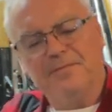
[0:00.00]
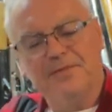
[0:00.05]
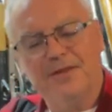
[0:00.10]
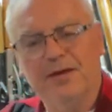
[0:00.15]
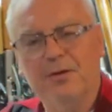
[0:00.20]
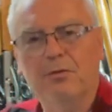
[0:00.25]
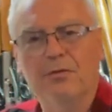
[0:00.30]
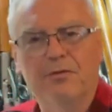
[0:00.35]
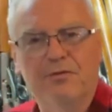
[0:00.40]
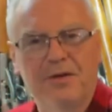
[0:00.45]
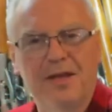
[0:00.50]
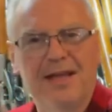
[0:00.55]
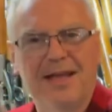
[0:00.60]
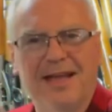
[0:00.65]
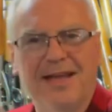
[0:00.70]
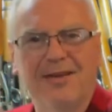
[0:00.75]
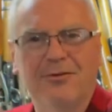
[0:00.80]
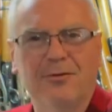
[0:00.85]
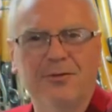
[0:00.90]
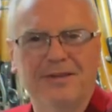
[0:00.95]

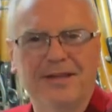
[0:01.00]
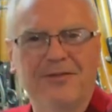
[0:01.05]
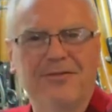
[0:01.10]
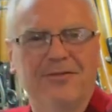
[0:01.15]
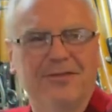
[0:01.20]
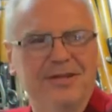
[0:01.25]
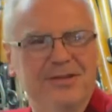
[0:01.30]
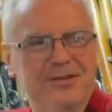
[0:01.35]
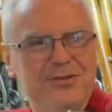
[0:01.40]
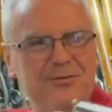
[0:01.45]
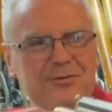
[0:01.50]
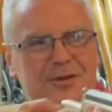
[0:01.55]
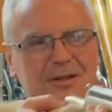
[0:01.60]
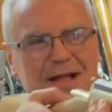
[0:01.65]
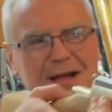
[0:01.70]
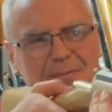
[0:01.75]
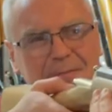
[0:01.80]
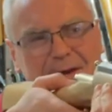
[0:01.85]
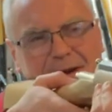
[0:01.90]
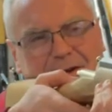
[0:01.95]
it will definitely shoot a
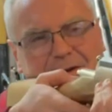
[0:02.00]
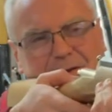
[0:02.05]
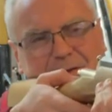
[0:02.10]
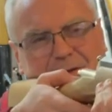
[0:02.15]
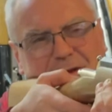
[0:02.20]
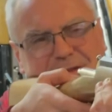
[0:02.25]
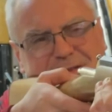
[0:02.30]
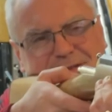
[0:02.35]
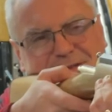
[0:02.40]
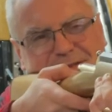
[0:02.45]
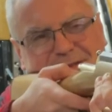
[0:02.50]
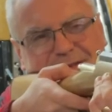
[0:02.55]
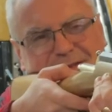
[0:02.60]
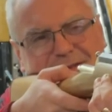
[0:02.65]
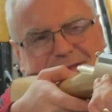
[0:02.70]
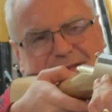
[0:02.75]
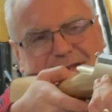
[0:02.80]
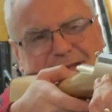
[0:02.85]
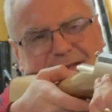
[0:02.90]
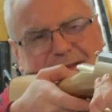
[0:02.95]
lot better once I
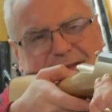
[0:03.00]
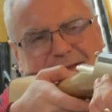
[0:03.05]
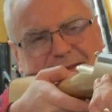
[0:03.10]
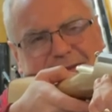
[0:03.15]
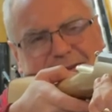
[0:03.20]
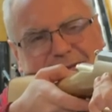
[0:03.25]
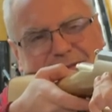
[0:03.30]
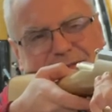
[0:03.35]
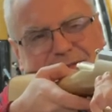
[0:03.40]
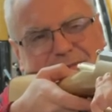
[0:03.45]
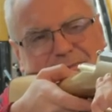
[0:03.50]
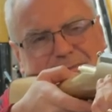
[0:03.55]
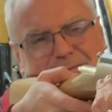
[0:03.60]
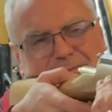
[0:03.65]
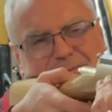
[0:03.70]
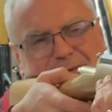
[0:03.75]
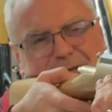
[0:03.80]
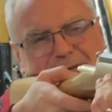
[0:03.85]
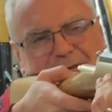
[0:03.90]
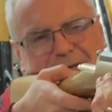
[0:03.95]
get some
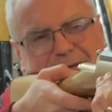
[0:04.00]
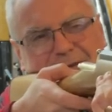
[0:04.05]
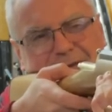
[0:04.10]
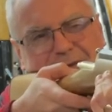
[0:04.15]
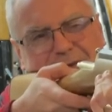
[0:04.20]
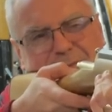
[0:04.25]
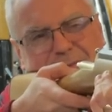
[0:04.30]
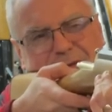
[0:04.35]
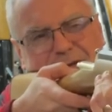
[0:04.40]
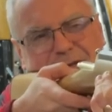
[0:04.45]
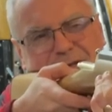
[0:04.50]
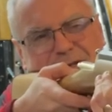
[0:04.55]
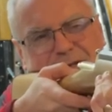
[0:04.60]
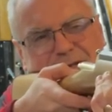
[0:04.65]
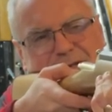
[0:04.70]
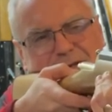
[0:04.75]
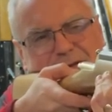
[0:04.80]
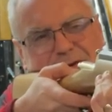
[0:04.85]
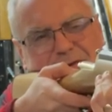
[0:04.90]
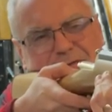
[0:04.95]

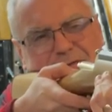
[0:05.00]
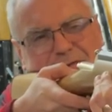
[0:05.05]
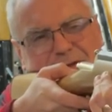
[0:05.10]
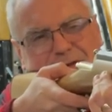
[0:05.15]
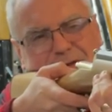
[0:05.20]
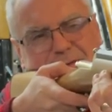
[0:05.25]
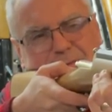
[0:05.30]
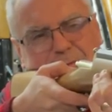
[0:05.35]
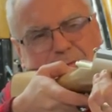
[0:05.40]
ammunition that'll fit the